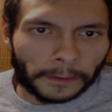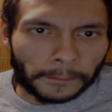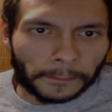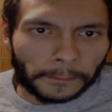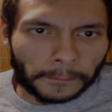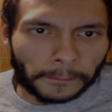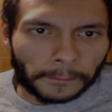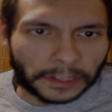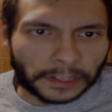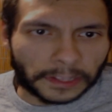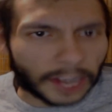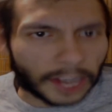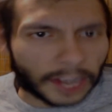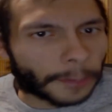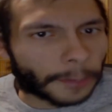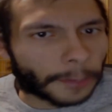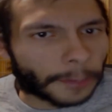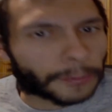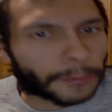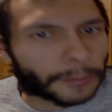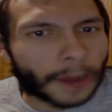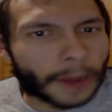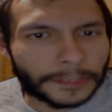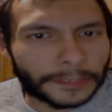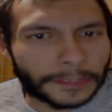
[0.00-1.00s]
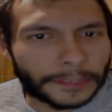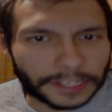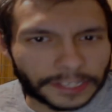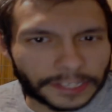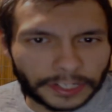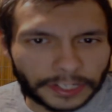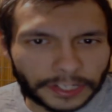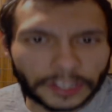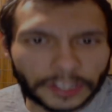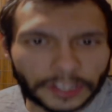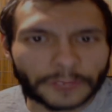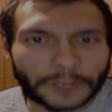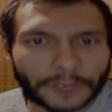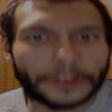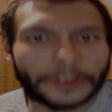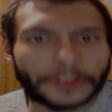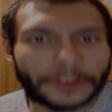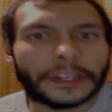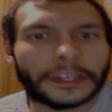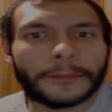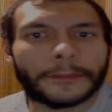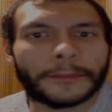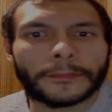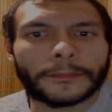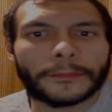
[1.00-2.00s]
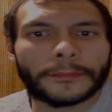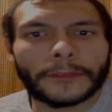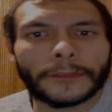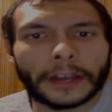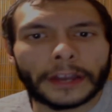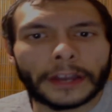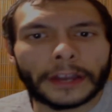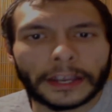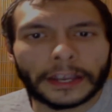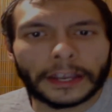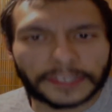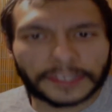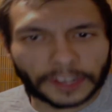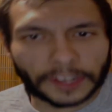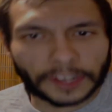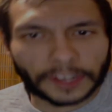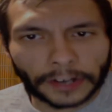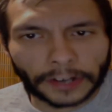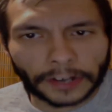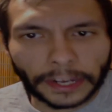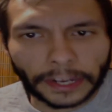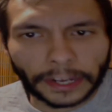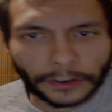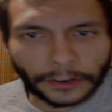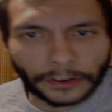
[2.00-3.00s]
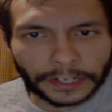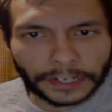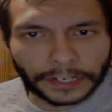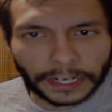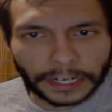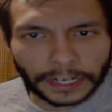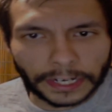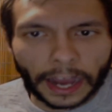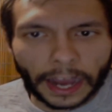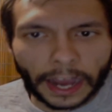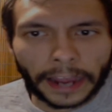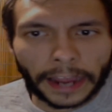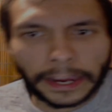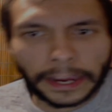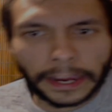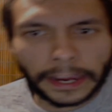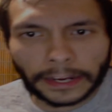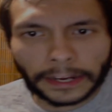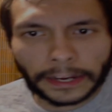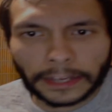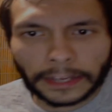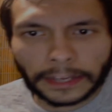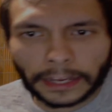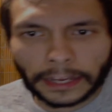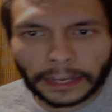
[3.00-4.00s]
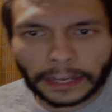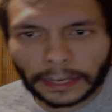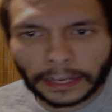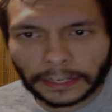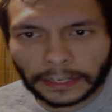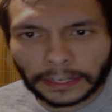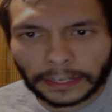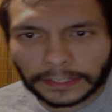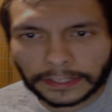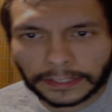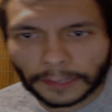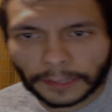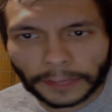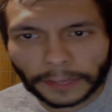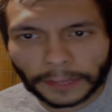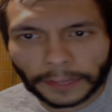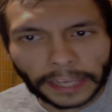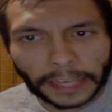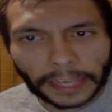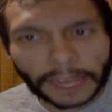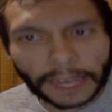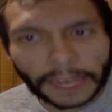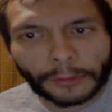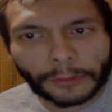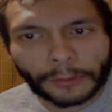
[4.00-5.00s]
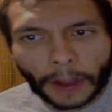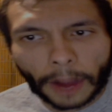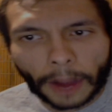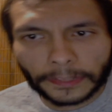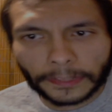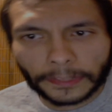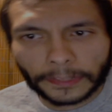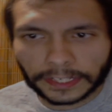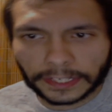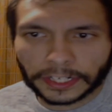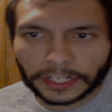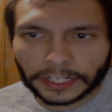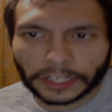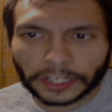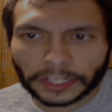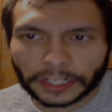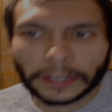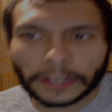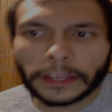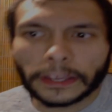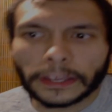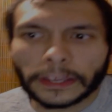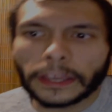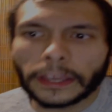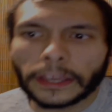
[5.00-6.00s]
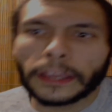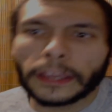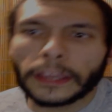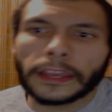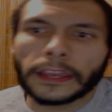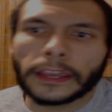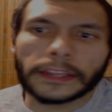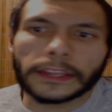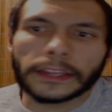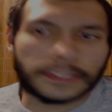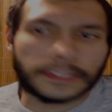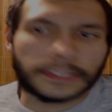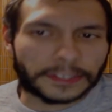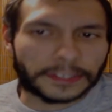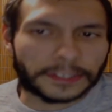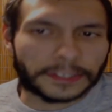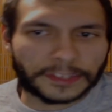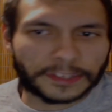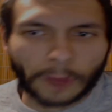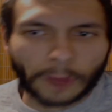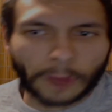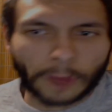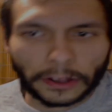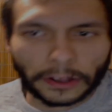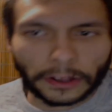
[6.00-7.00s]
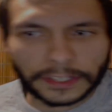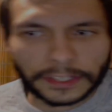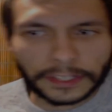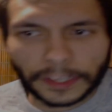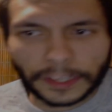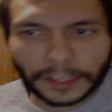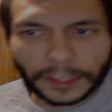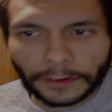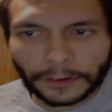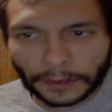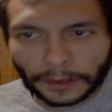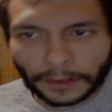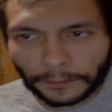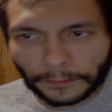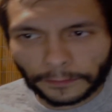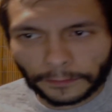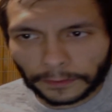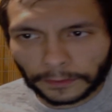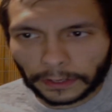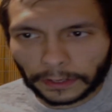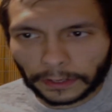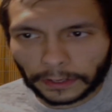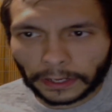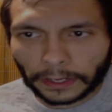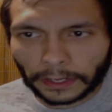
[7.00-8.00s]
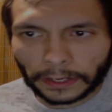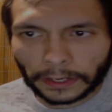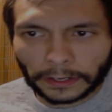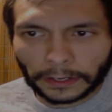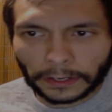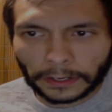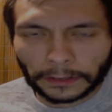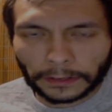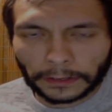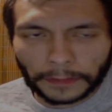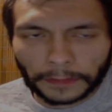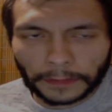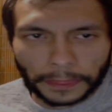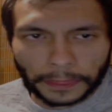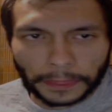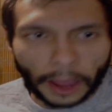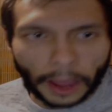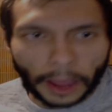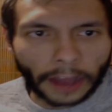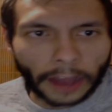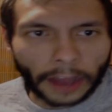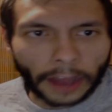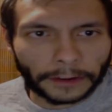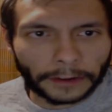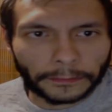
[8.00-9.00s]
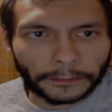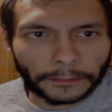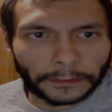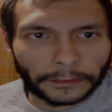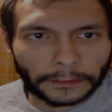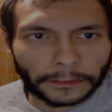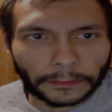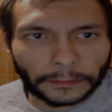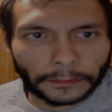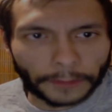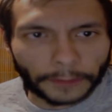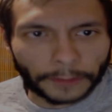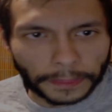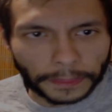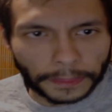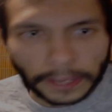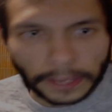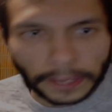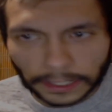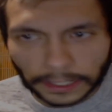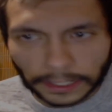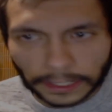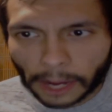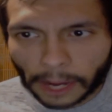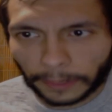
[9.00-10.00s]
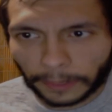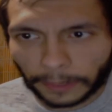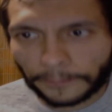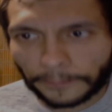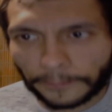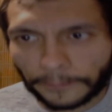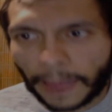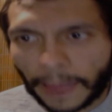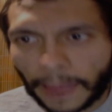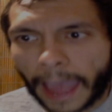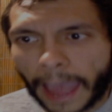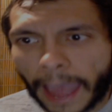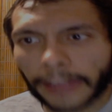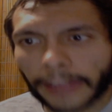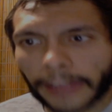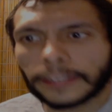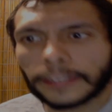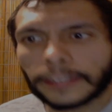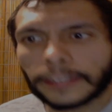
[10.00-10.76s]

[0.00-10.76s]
atomic propositions really asserting or denying something in proposition. It's the smallest unit of thought with the atomic fact.